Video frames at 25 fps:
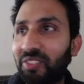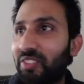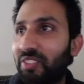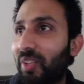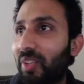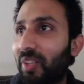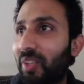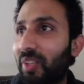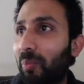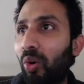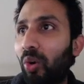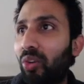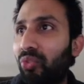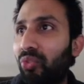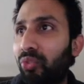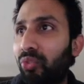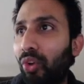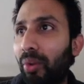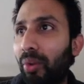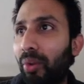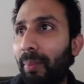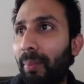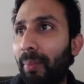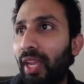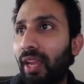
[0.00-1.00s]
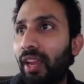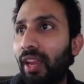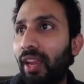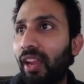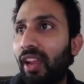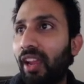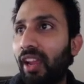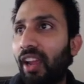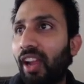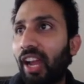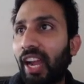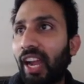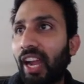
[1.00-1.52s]
some code for me,
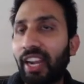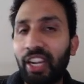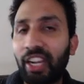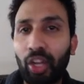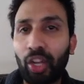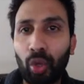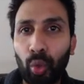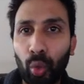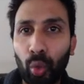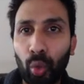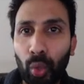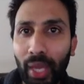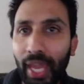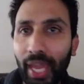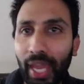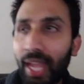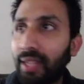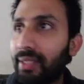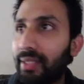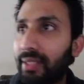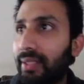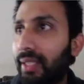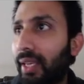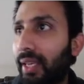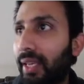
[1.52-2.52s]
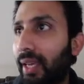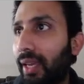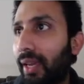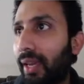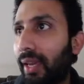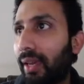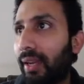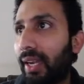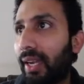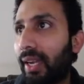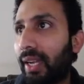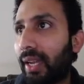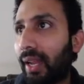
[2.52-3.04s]
and you can see
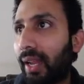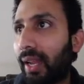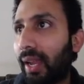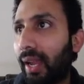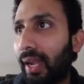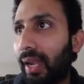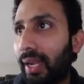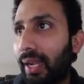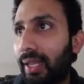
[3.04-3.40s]
here it